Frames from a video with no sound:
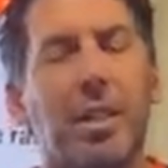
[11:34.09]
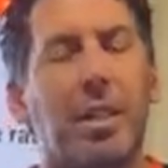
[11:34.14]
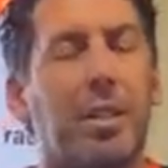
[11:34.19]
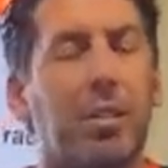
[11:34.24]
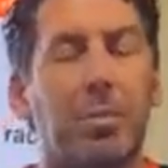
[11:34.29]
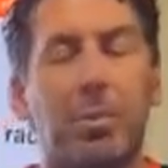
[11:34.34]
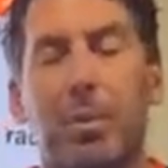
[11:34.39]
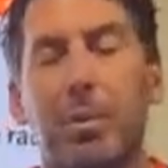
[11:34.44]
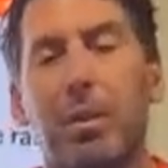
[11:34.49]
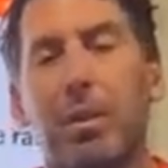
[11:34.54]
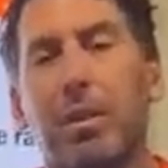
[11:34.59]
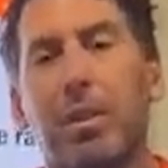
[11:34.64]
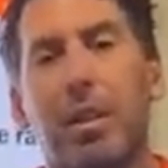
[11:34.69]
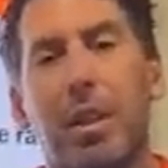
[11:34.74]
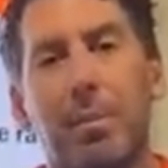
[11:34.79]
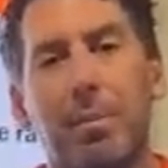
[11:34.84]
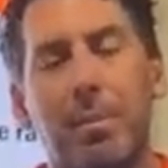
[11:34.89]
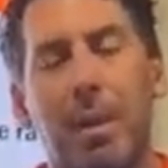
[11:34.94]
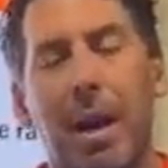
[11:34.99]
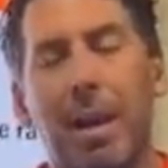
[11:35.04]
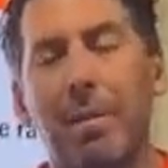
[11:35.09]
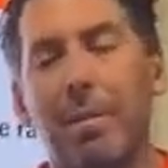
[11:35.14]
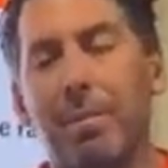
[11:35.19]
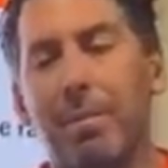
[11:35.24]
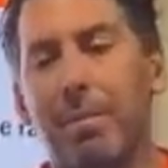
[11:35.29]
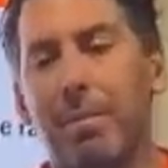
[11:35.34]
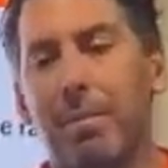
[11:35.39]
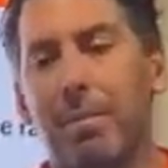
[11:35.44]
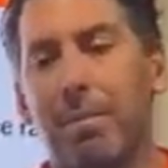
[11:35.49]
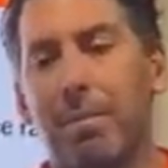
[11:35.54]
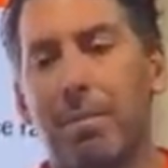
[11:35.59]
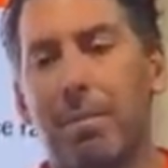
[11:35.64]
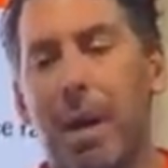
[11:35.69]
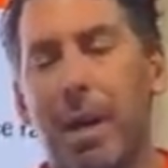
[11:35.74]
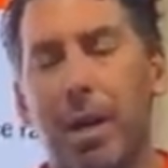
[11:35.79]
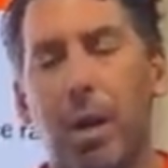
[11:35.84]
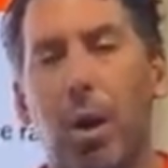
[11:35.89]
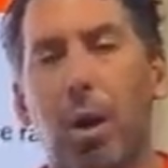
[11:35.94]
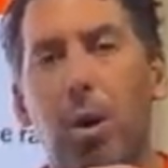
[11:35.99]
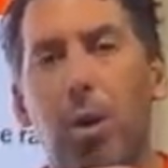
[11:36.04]
And he goes, well, my
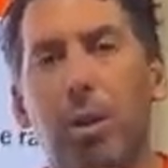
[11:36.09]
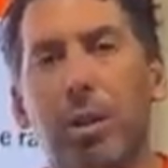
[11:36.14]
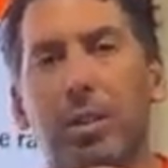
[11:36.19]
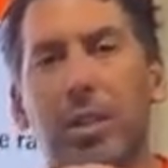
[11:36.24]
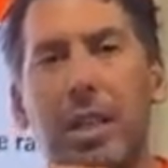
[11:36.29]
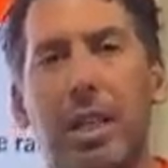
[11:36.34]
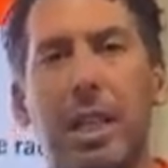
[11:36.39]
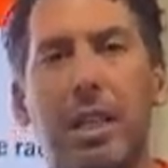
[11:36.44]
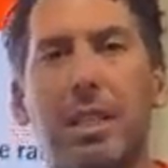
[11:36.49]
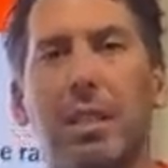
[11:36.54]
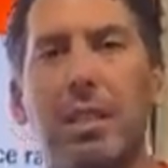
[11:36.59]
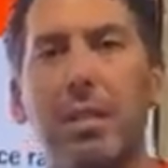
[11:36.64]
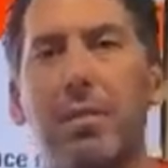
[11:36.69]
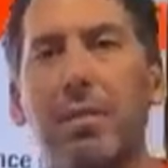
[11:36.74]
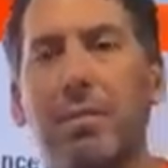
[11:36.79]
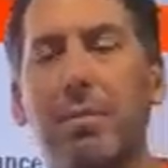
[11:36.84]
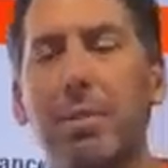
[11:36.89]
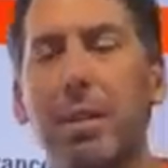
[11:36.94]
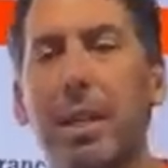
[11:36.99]
goal is to get to the